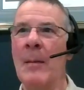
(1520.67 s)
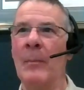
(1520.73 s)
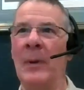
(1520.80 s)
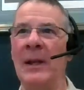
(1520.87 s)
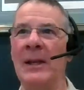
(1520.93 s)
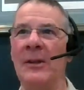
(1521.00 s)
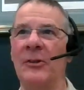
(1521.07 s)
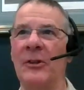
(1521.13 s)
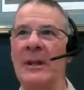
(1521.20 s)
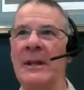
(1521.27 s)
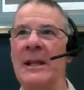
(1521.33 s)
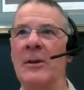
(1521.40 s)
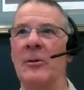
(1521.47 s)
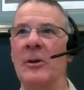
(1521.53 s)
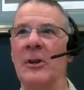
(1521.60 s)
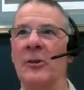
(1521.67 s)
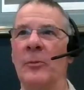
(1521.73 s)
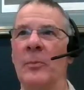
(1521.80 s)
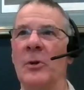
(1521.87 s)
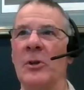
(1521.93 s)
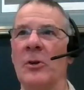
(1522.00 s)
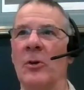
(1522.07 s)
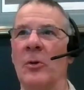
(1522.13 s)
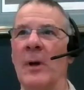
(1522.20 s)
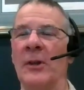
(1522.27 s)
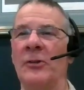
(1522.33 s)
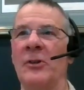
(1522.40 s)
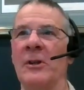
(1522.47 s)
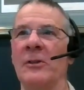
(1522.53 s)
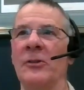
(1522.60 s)
please, in the audience, put your
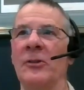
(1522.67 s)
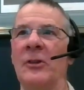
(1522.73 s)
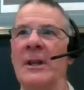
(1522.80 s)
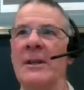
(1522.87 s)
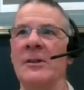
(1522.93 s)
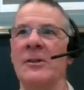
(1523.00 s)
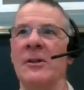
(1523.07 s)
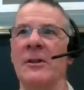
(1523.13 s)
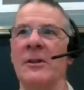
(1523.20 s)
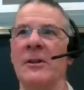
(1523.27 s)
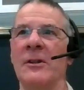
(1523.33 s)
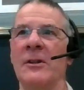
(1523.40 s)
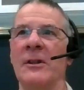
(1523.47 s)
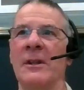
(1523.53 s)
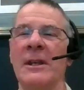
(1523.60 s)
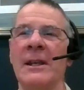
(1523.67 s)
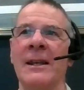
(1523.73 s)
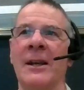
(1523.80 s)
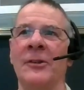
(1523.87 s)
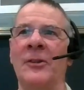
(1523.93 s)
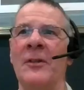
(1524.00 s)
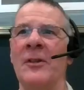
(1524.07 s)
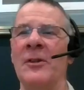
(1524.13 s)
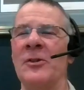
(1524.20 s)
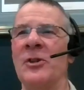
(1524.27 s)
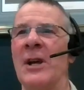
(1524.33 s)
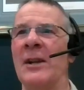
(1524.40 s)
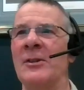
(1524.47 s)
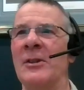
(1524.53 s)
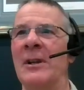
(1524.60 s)
questions into I think I
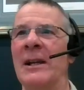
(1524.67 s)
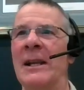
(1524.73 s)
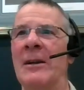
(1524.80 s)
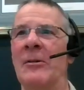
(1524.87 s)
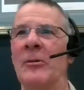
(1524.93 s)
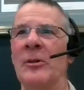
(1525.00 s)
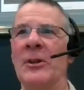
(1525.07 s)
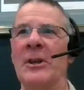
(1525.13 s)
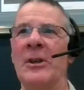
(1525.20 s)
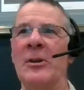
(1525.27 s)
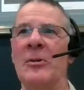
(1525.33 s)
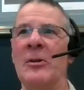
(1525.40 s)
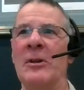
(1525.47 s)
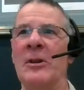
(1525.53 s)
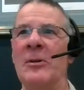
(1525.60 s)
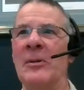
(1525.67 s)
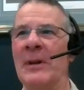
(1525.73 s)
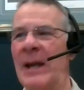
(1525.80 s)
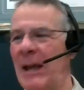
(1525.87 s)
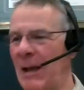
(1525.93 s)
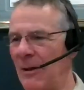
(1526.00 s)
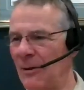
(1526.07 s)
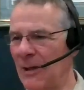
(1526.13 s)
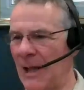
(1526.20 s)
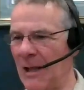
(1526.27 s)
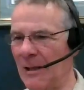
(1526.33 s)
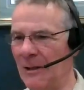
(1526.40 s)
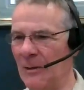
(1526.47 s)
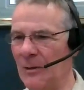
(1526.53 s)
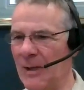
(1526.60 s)
said the chat earlier or the Q&A.
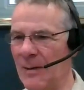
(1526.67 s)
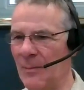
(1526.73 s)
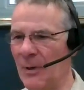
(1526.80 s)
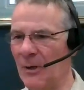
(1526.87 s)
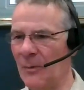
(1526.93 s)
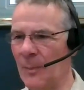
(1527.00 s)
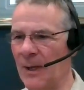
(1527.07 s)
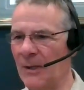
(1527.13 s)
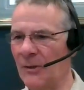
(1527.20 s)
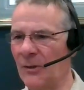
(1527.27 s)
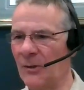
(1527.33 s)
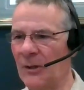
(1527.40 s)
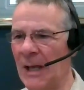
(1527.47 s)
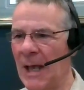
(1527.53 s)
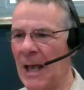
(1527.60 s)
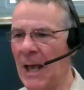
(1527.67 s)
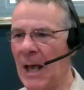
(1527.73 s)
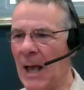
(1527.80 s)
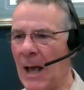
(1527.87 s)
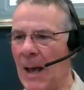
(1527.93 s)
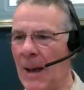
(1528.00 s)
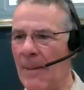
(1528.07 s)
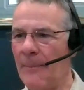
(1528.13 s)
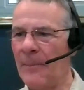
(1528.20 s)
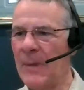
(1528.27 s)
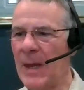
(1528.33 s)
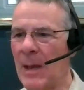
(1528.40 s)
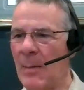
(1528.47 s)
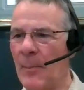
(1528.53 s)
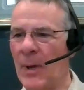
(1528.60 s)
I'll look in both places.
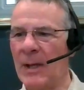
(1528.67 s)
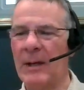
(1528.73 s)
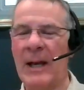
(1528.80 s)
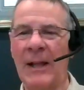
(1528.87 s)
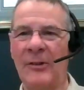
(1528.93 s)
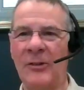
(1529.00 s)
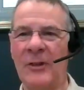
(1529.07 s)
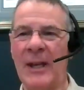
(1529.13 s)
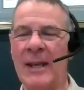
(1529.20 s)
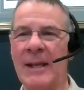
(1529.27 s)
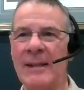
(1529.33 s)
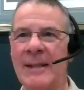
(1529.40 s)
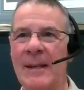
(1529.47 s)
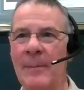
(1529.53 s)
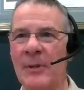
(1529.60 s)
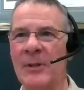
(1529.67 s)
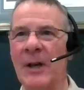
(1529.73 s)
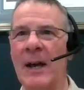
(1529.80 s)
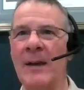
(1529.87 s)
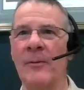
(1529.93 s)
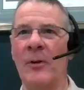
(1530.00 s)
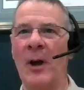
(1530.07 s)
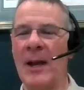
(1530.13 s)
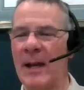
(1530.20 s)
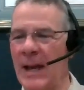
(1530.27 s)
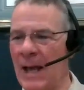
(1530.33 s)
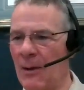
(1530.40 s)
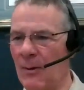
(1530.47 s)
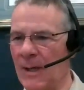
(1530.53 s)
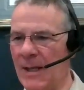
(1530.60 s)
But let's take a deeper dive right
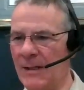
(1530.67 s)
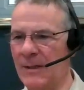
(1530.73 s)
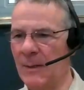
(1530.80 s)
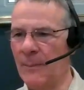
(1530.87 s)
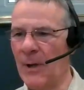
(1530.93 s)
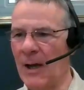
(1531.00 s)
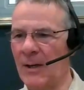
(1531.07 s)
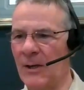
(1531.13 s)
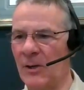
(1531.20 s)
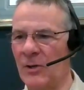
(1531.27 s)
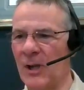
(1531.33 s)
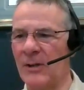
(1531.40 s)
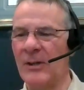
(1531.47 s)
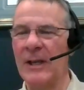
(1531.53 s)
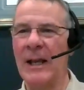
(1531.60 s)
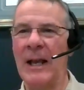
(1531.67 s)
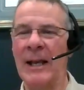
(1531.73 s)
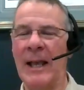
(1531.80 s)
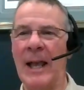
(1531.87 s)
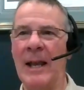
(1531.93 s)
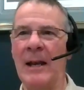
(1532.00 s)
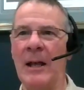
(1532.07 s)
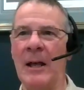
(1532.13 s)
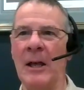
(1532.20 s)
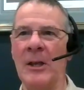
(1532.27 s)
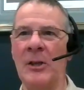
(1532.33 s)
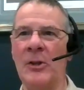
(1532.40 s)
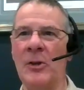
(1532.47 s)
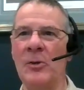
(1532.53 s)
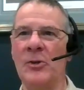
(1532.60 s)
now into binder jetting. Again, a
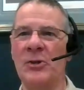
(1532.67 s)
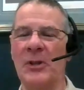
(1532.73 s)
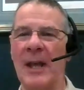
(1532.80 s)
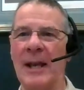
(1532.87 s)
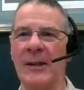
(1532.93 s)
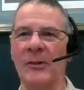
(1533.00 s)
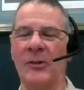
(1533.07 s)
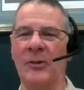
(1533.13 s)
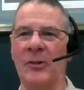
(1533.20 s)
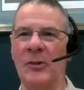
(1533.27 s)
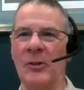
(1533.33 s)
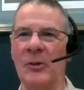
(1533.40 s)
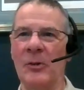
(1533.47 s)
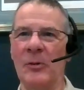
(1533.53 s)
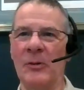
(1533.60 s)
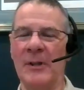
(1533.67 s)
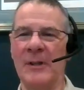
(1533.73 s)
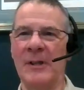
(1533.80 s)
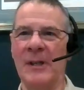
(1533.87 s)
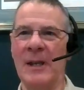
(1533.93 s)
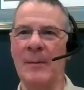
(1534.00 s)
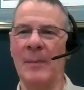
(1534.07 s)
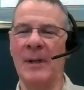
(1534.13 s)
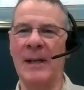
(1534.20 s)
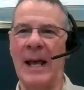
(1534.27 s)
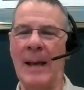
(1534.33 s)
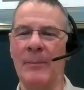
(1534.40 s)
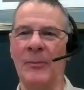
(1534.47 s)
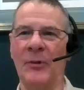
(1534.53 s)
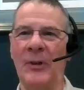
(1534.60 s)
huge thanks to the team at
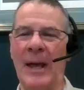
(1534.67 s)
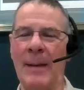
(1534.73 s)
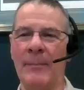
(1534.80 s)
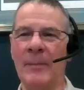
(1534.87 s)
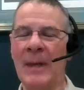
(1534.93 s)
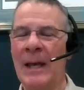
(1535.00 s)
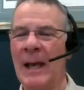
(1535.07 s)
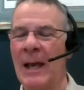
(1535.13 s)
MSAM